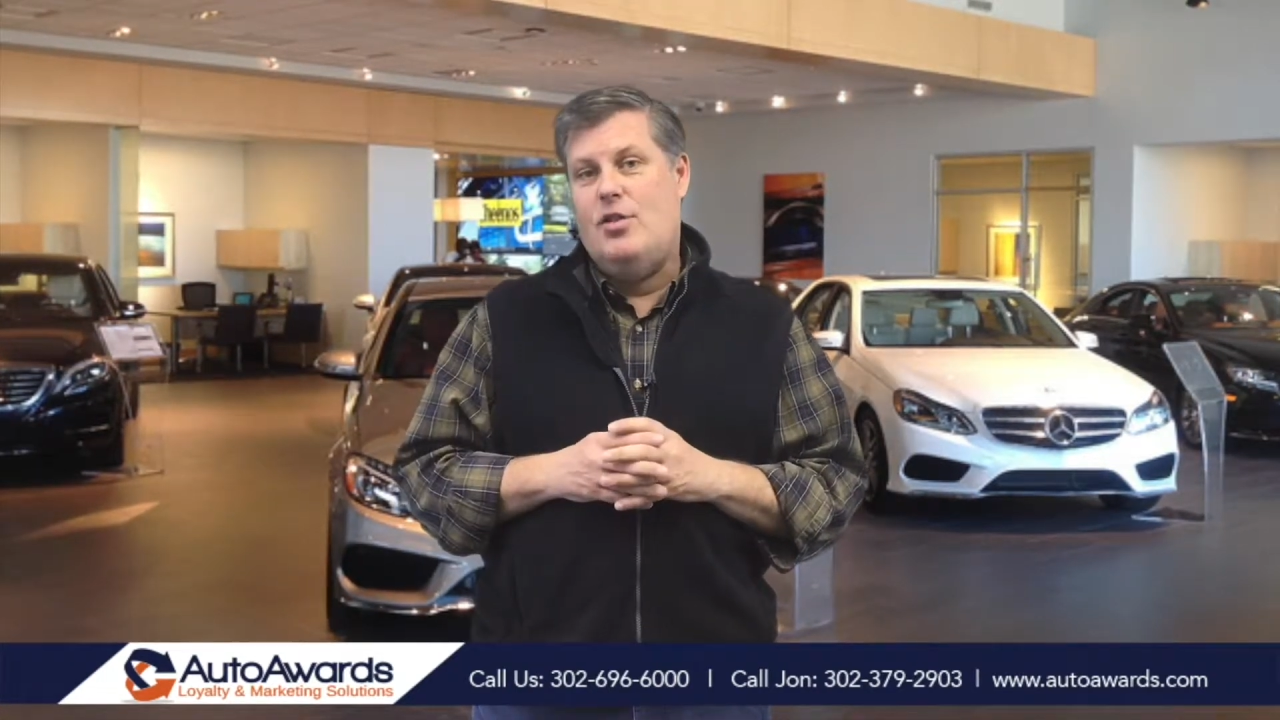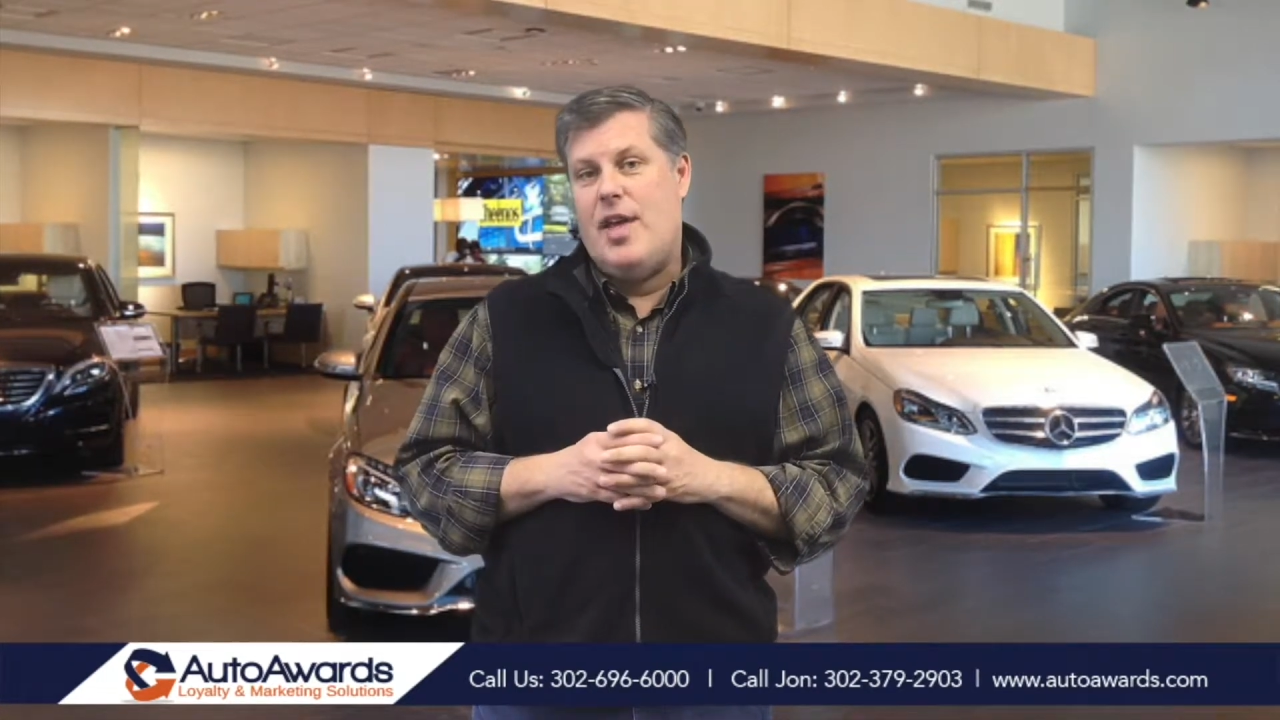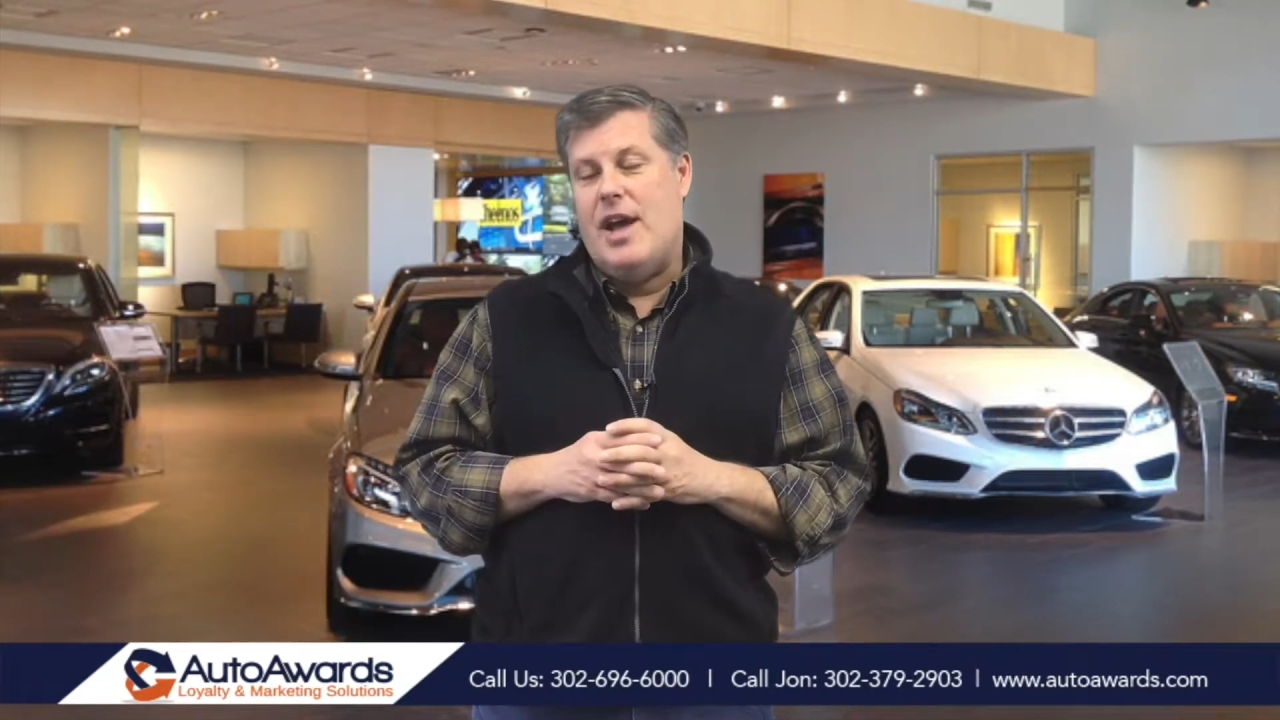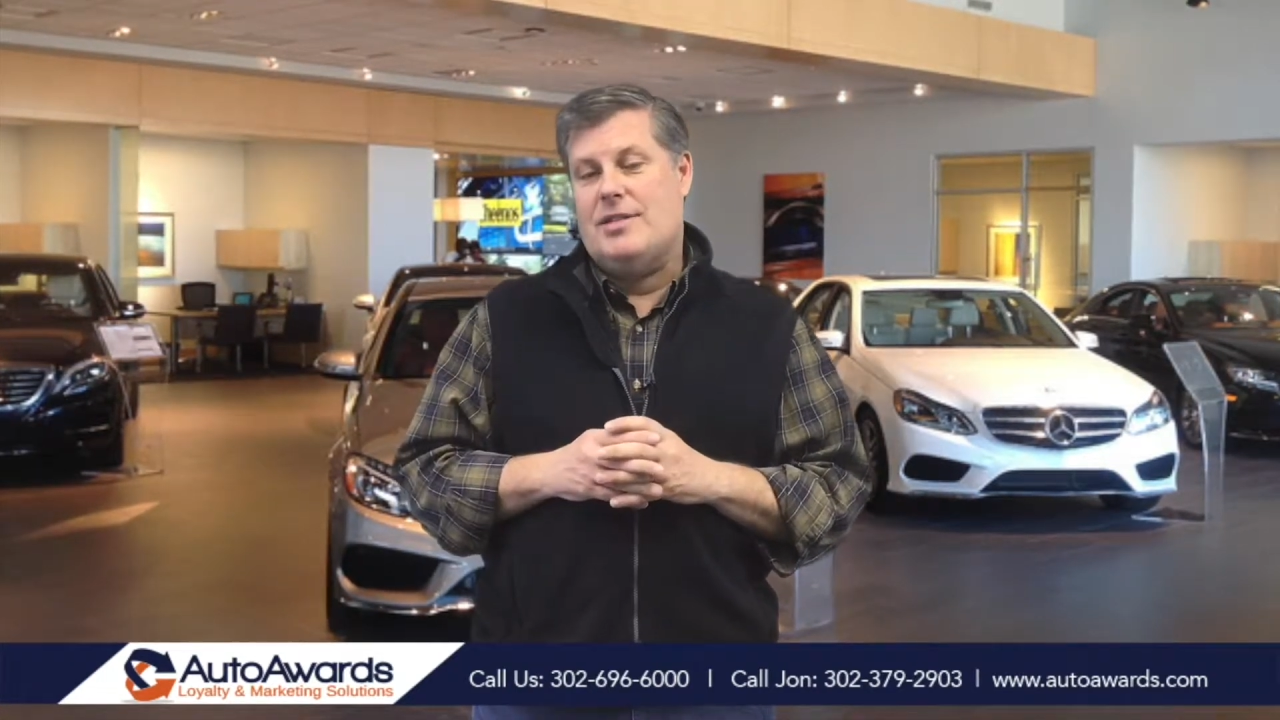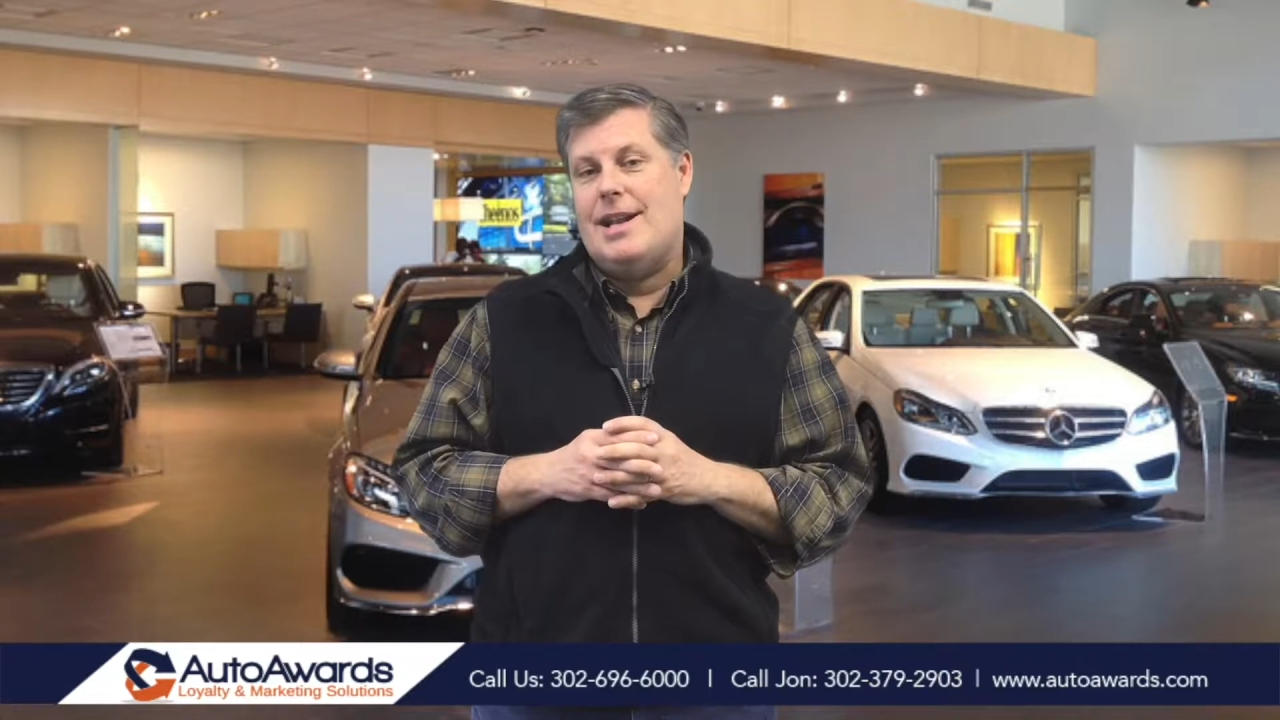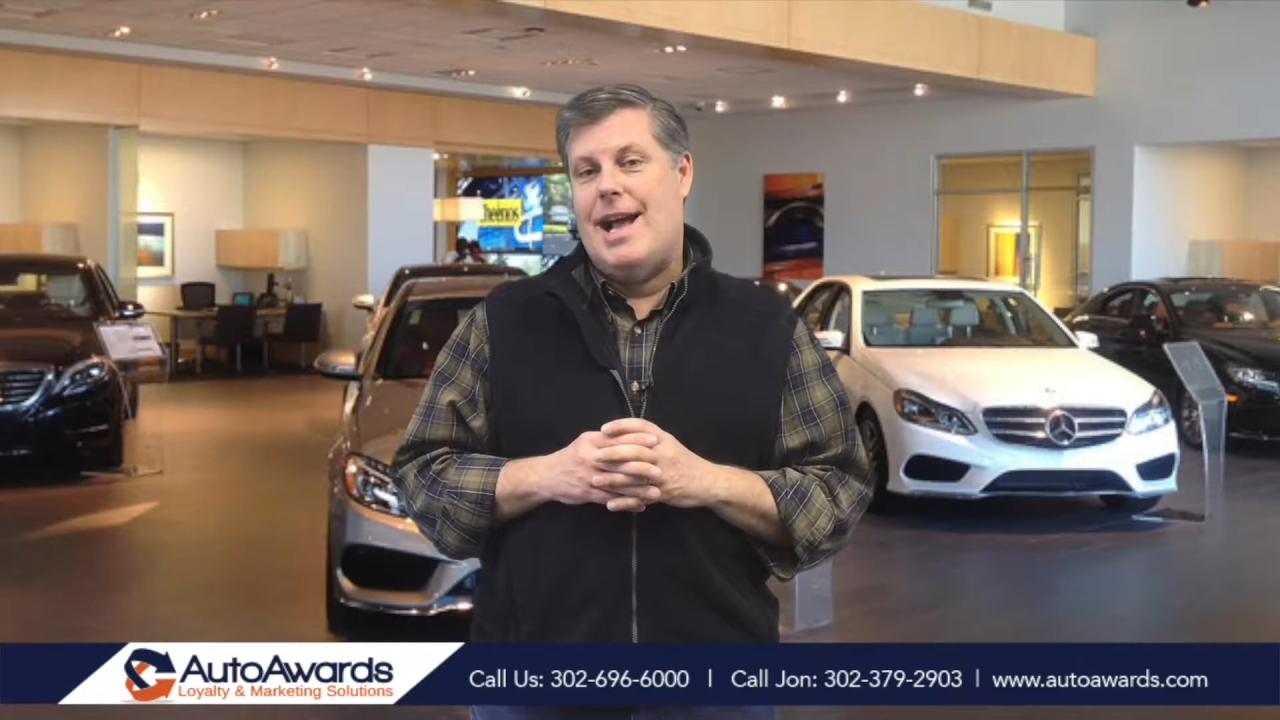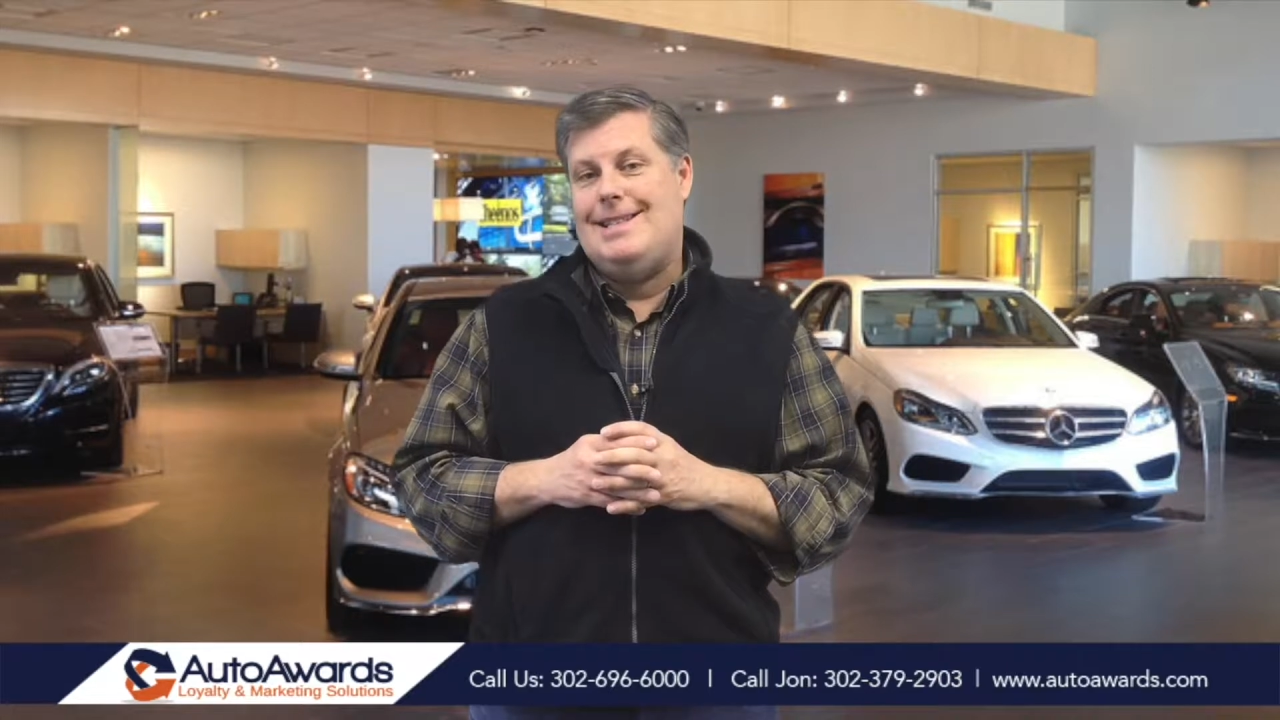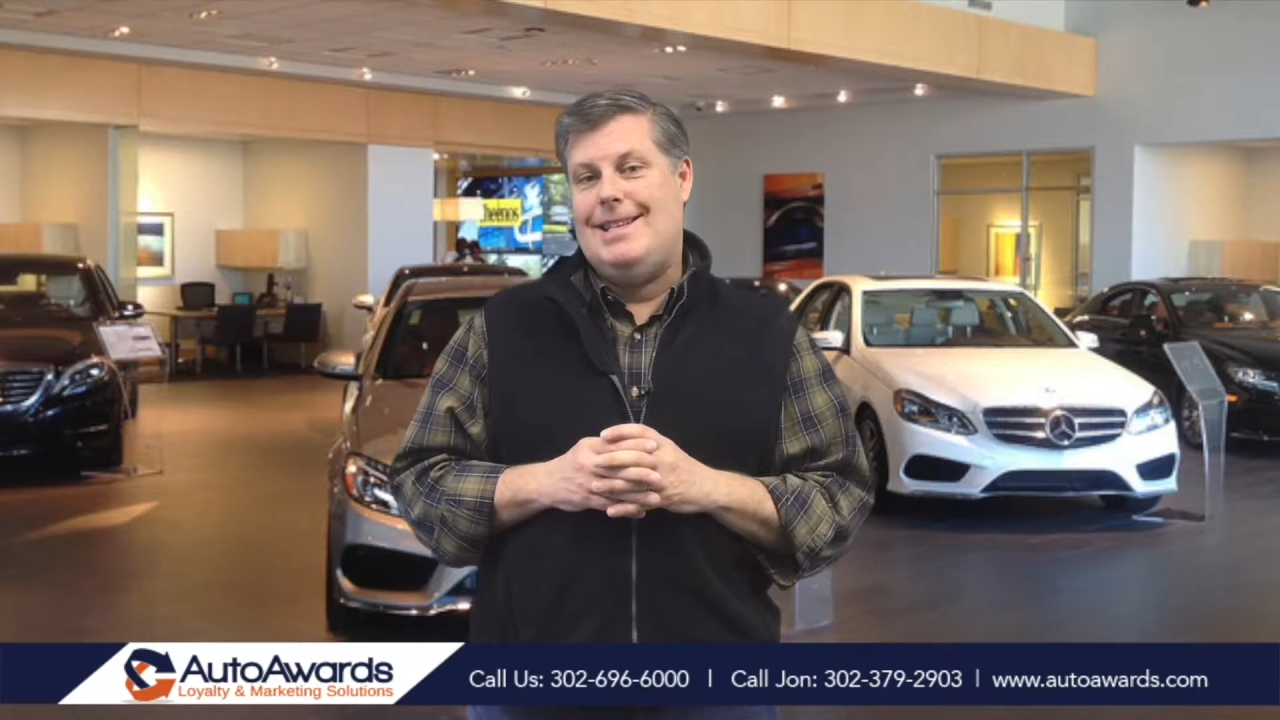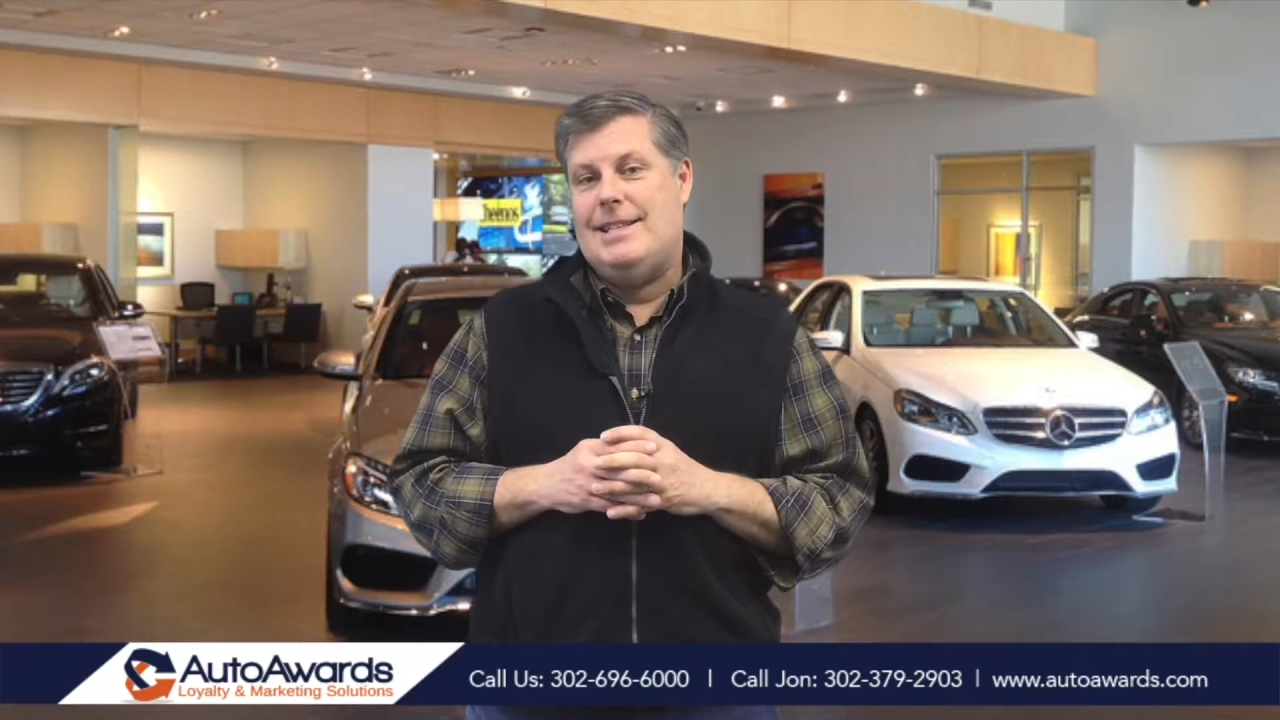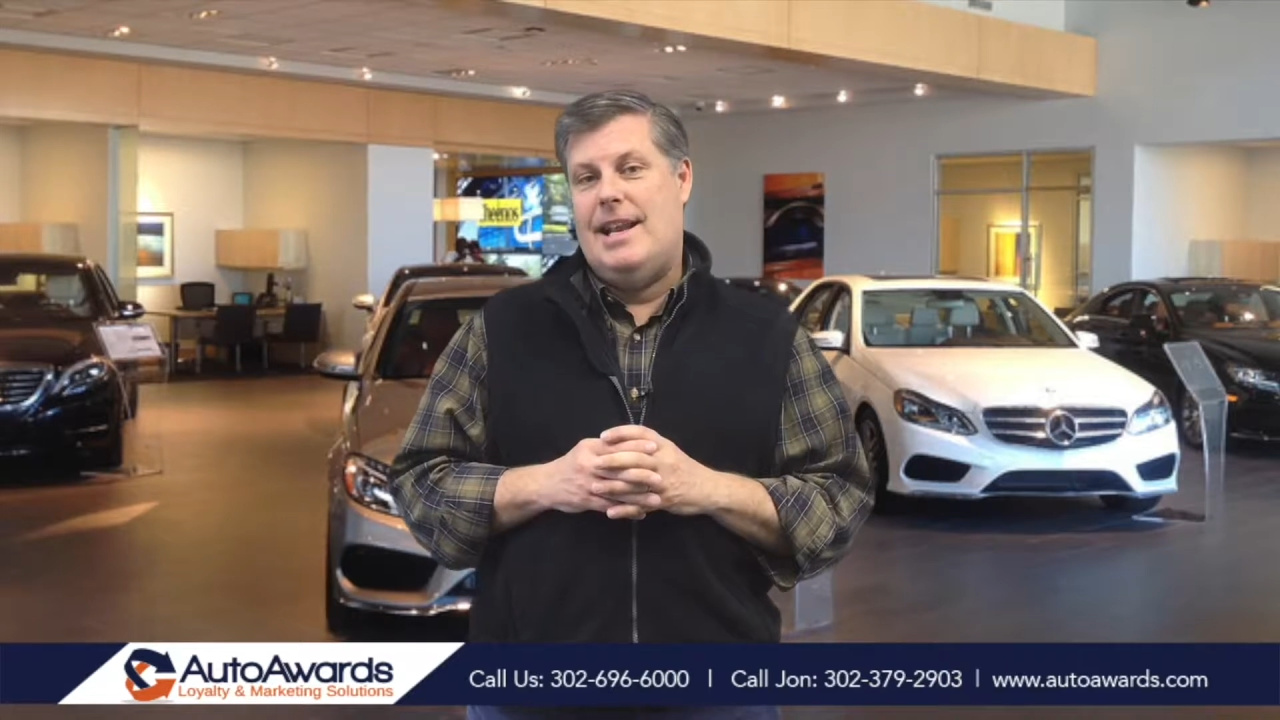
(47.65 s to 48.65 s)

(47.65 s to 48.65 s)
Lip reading: 2019